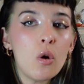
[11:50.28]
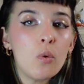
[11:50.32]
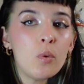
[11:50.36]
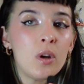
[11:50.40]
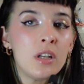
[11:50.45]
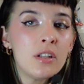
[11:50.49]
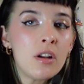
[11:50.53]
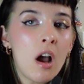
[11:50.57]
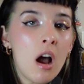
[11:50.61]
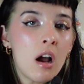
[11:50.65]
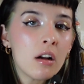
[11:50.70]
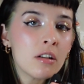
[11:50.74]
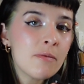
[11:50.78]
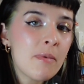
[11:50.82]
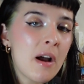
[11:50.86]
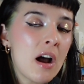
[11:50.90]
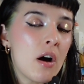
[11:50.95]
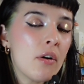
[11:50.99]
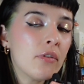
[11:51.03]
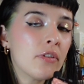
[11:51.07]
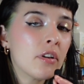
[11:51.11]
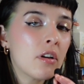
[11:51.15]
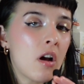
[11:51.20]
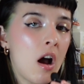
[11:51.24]
we talked
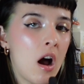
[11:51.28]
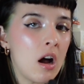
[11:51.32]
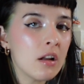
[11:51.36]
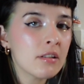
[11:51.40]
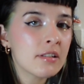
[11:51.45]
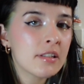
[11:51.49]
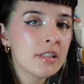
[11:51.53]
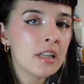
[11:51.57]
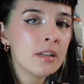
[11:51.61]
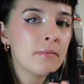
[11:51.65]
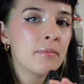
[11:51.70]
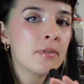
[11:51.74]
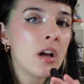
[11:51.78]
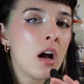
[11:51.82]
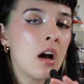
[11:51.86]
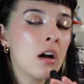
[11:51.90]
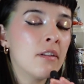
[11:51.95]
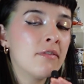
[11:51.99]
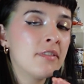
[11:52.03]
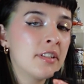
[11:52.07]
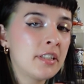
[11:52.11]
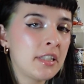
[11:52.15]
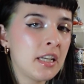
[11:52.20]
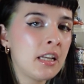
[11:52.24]
about the concept
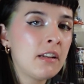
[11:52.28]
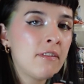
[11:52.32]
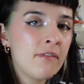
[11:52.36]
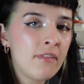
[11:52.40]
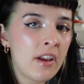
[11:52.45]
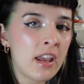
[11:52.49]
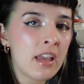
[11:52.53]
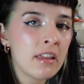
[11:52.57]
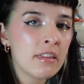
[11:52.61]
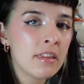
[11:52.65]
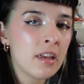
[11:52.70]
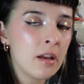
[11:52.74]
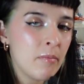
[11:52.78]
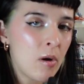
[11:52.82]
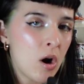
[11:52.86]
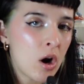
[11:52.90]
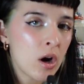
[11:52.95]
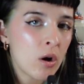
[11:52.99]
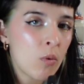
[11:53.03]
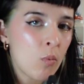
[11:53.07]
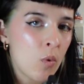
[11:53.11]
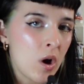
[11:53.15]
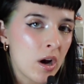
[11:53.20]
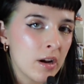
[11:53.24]
of seed faith in
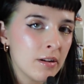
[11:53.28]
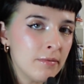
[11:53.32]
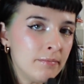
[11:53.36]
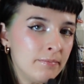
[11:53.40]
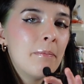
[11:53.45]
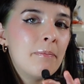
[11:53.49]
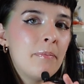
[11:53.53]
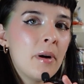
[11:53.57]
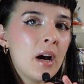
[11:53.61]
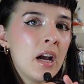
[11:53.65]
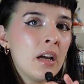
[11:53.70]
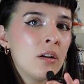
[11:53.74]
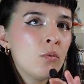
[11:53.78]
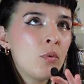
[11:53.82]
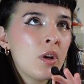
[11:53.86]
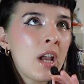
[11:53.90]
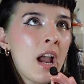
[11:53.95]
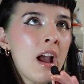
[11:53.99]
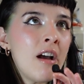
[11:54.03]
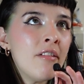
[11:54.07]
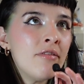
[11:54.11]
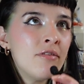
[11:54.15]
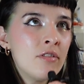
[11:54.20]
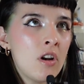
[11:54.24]
part 1, but we
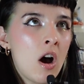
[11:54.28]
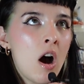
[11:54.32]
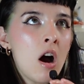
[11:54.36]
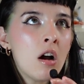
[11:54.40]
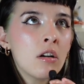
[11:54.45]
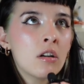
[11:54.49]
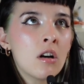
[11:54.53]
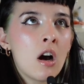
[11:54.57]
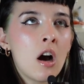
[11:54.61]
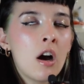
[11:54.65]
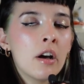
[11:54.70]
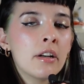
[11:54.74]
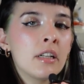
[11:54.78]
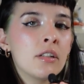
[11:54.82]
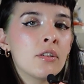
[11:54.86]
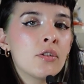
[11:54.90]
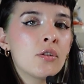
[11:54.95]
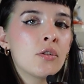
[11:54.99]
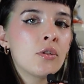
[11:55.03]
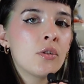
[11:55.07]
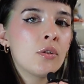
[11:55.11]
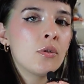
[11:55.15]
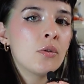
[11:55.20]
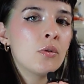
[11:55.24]
have not gone
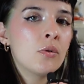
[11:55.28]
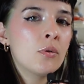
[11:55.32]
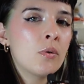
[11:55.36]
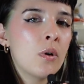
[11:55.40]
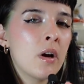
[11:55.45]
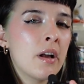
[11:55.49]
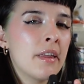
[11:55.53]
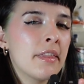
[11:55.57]
into